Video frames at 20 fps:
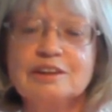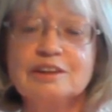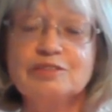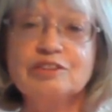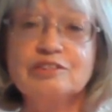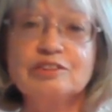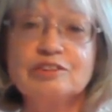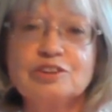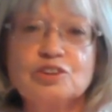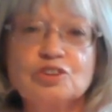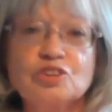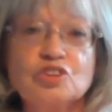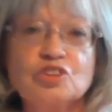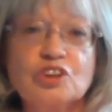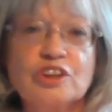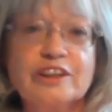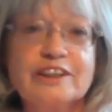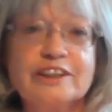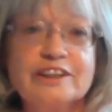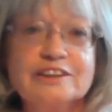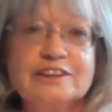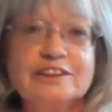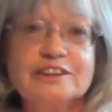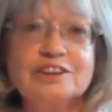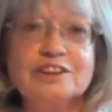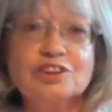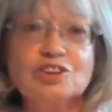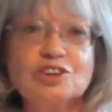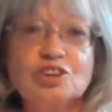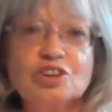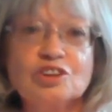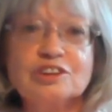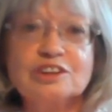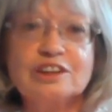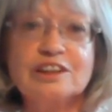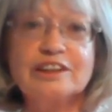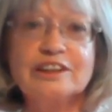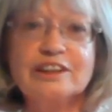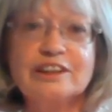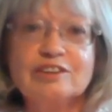If you're on a train and it's
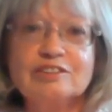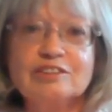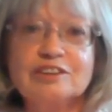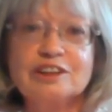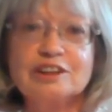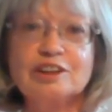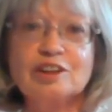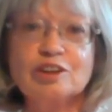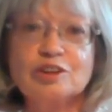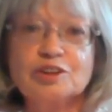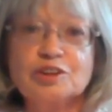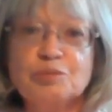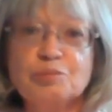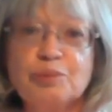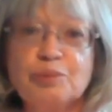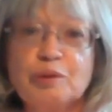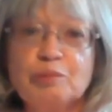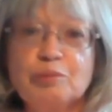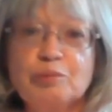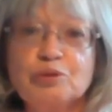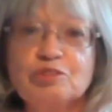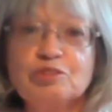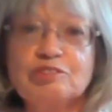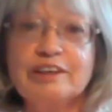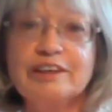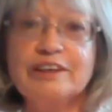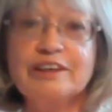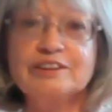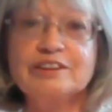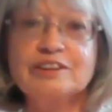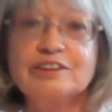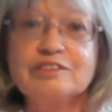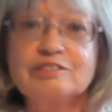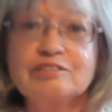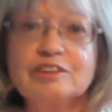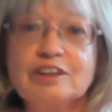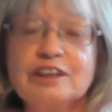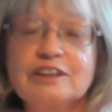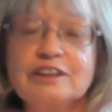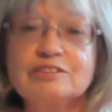jostling or there's lots of people crowding
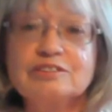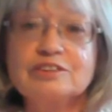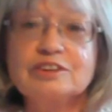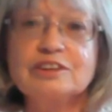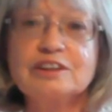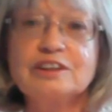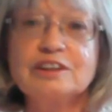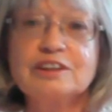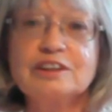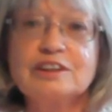around,